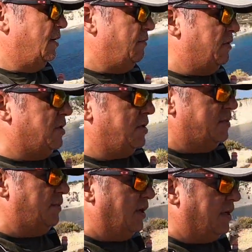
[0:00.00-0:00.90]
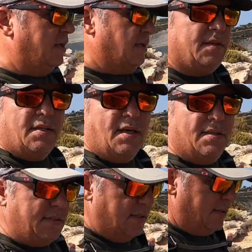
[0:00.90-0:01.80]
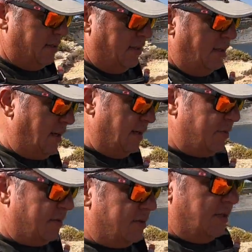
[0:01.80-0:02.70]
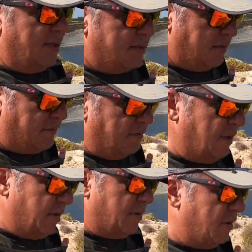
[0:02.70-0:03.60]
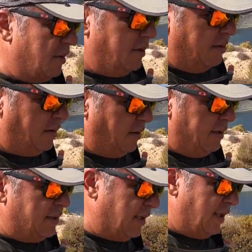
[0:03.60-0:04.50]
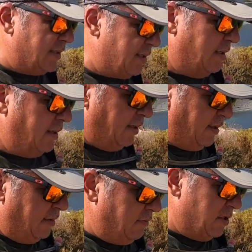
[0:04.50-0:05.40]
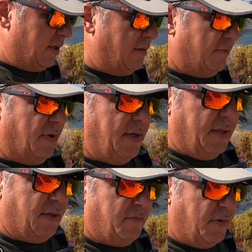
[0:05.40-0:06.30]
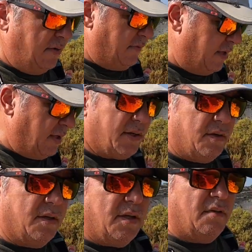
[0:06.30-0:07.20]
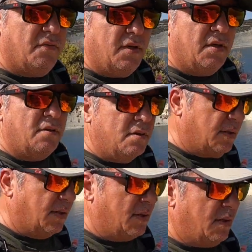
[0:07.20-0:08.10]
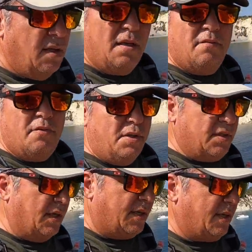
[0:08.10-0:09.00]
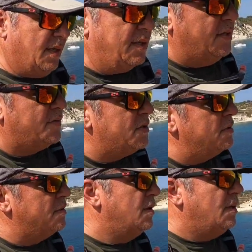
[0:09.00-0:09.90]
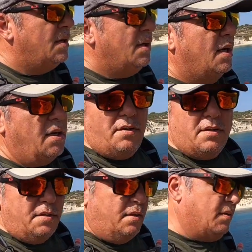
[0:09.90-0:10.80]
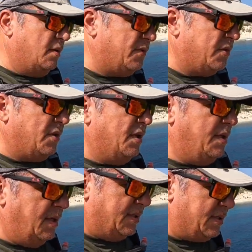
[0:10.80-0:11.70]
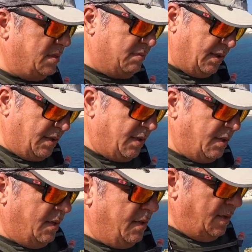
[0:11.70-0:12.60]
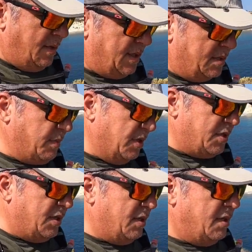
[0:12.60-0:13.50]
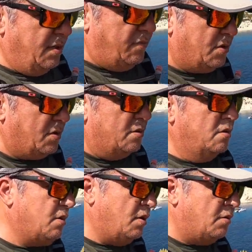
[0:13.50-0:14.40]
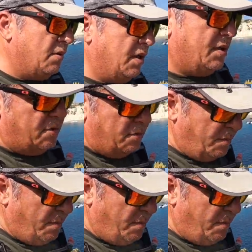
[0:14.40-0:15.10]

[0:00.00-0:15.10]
which is marking the trails. I am using a software called All Trails, which I am finding very accurate and very good for trekking, and gives you a lot of new ideas as well, especially if you don't go with a group.